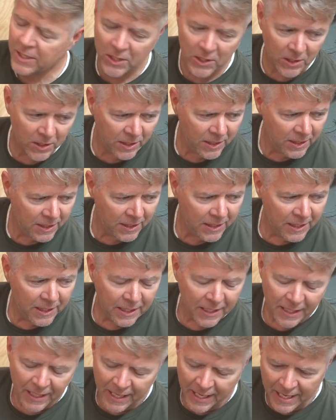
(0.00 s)
here.
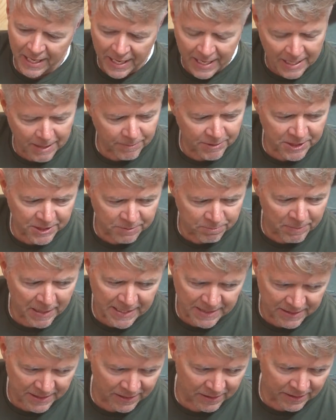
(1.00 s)
And I am just
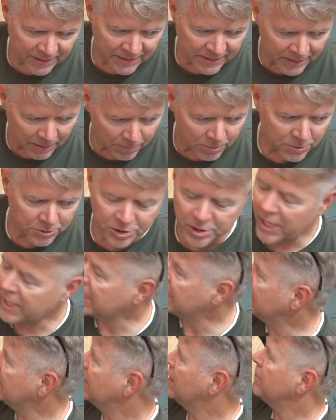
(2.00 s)
basically double
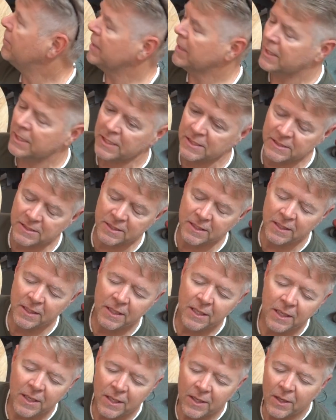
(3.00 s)
checking it because
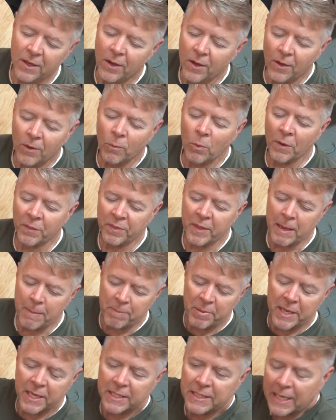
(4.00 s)
what they
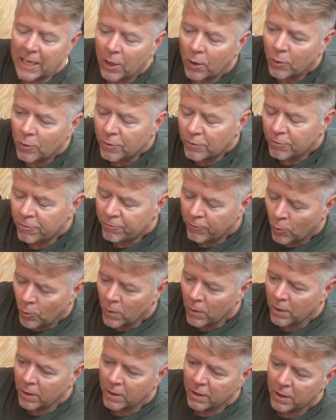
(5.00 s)
pick out
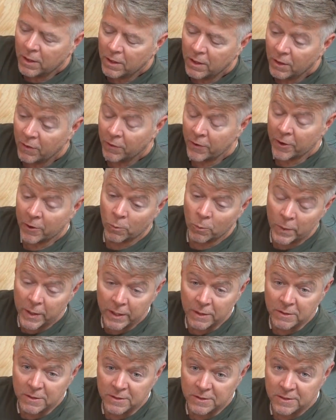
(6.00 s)
for their
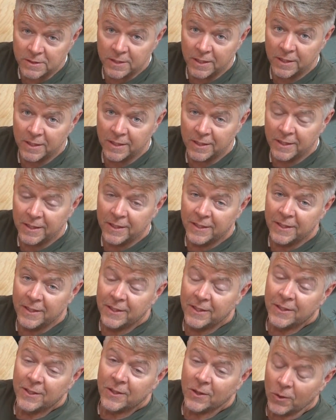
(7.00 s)
wheels
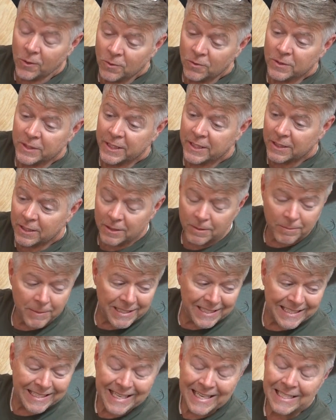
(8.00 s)
only come
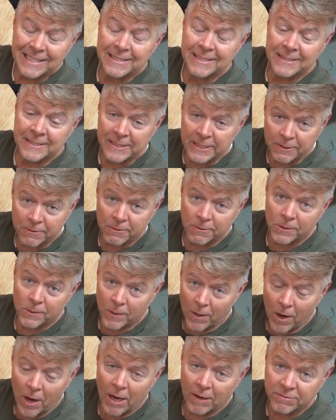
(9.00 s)
in a 0
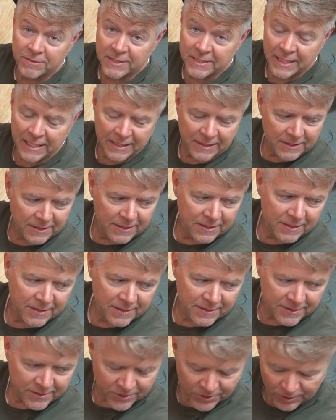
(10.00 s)
offset.
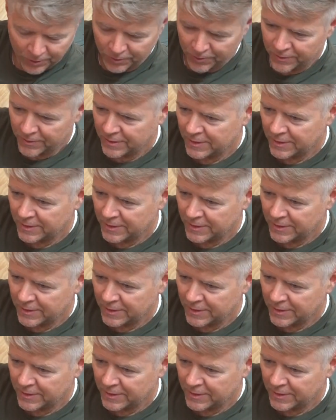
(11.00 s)
So,